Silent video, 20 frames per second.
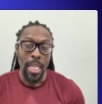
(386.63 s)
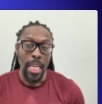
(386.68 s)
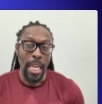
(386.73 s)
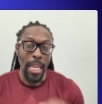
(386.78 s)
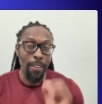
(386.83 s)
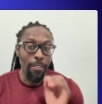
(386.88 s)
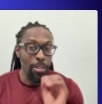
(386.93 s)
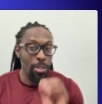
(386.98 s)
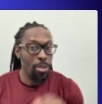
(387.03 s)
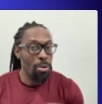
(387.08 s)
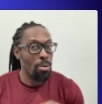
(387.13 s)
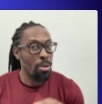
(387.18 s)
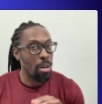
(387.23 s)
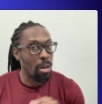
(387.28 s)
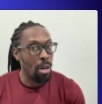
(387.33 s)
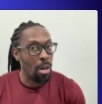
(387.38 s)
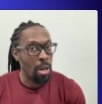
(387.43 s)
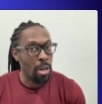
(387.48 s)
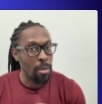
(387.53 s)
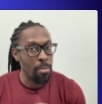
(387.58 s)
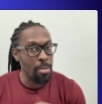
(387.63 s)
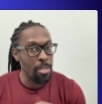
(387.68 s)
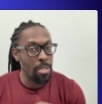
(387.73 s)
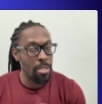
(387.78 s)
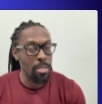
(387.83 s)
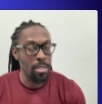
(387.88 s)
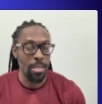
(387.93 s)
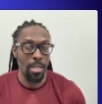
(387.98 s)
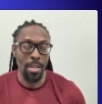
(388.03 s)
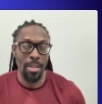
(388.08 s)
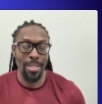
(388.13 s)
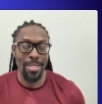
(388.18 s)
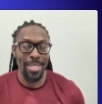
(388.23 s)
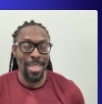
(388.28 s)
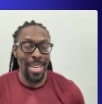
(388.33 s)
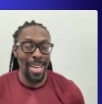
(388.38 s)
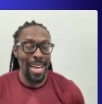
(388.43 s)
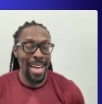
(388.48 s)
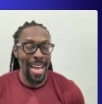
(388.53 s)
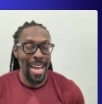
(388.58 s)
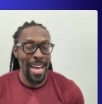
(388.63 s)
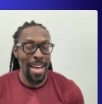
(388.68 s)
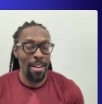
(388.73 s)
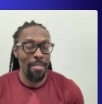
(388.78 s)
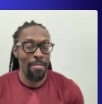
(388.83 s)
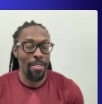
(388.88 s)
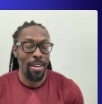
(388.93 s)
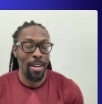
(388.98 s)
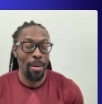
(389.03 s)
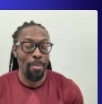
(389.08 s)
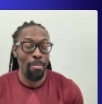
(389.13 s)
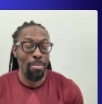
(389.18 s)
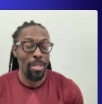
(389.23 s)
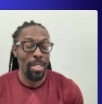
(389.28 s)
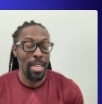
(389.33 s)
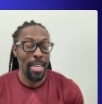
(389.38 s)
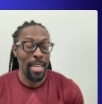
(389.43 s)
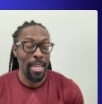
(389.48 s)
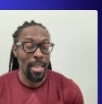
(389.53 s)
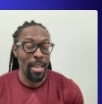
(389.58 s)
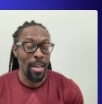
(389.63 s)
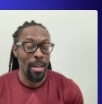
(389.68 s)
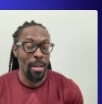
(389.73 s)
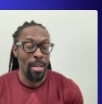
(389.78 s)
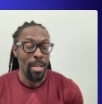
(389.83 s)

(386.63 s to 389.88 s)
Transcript: even though carbs does play